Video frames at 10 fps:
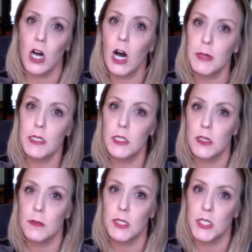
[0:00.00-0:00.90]
and comments
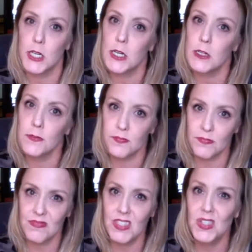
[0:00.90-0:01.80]
on the material.
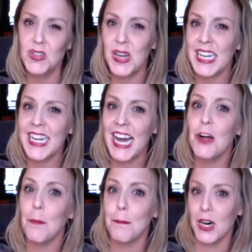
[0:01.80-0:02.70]
So I need
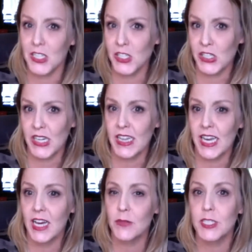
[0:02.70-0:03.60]
help monitoring
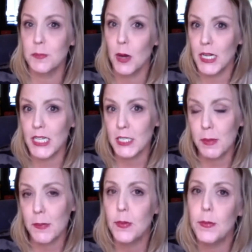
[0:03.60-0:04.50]
that, responding to
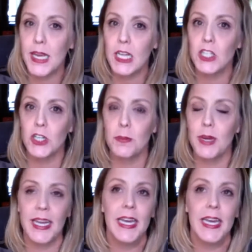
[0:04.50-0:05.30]
people, making sure